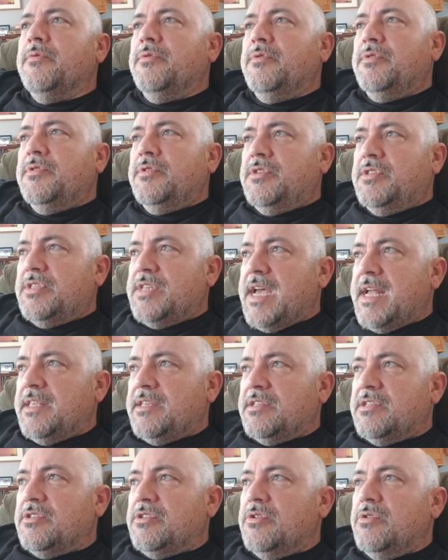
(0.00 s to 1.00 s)

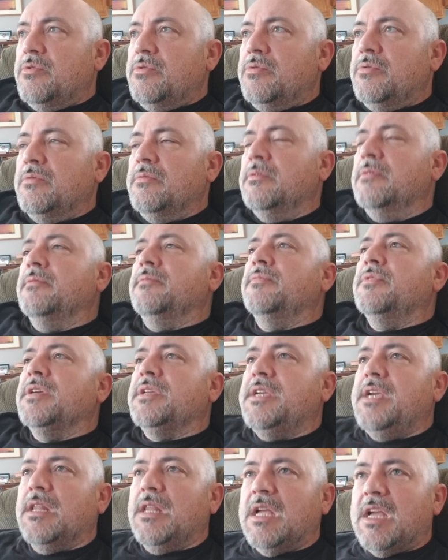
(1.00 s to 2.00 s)
sense to the
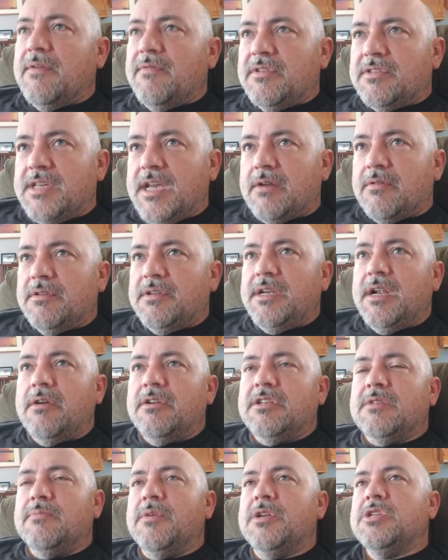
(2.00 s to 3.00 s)
killing of a sacred deer.
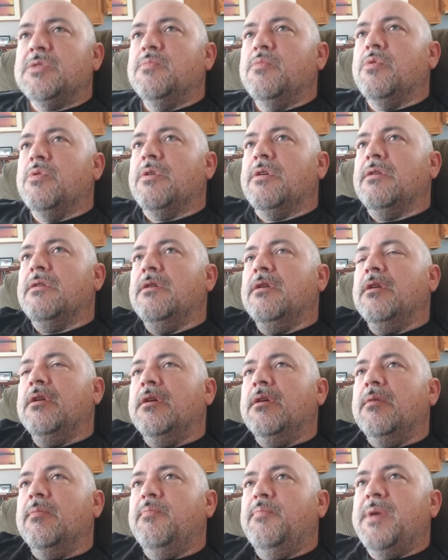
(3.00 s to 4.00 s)
It's a much more
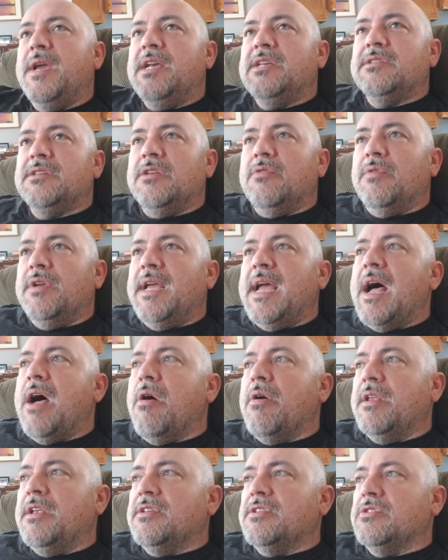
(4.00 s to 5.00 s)
based in
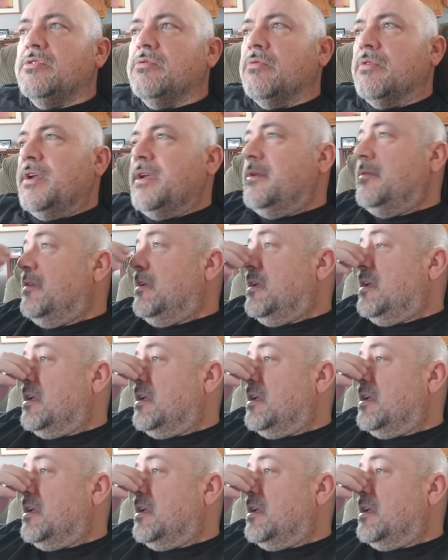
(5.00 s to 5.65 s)
reality story.